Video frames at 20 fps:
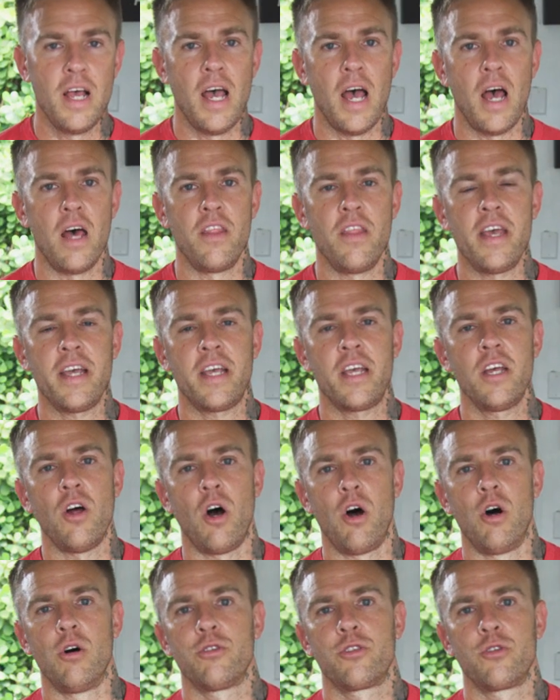and they can
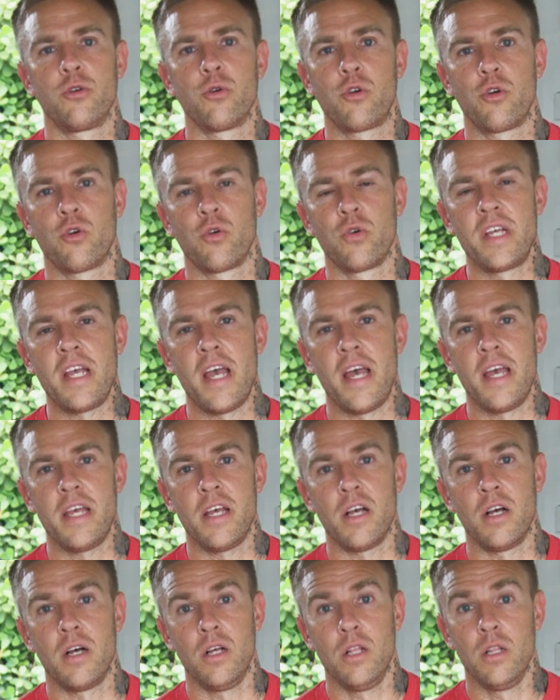also create
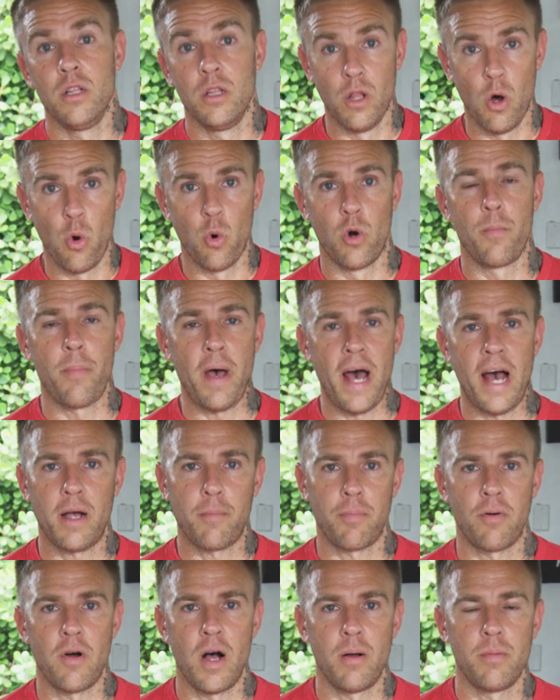lower back
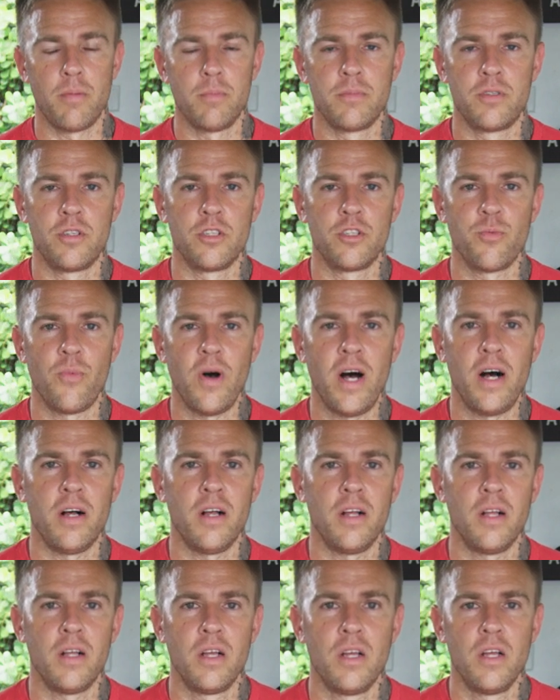problems as well.
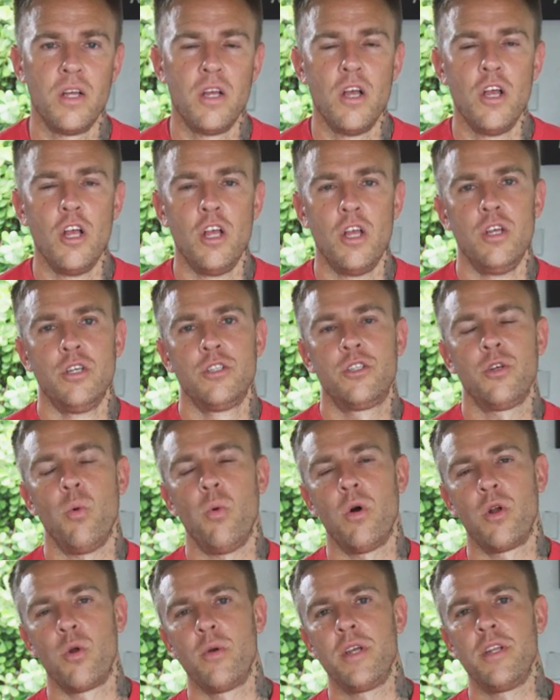So what
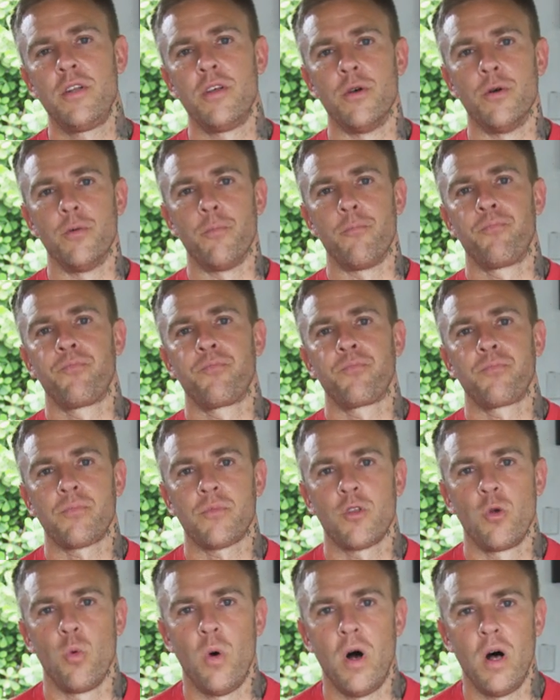do?
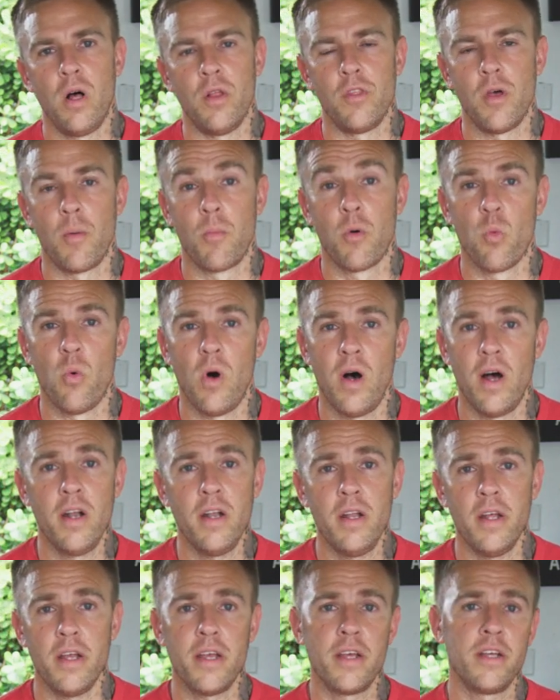Well, number one
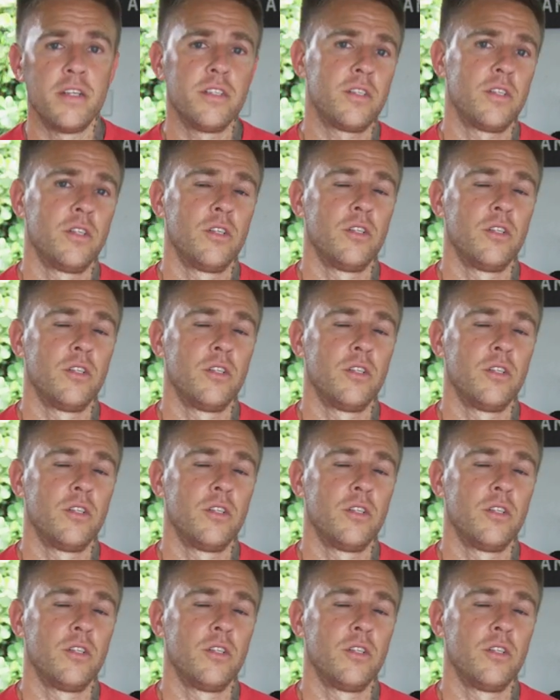is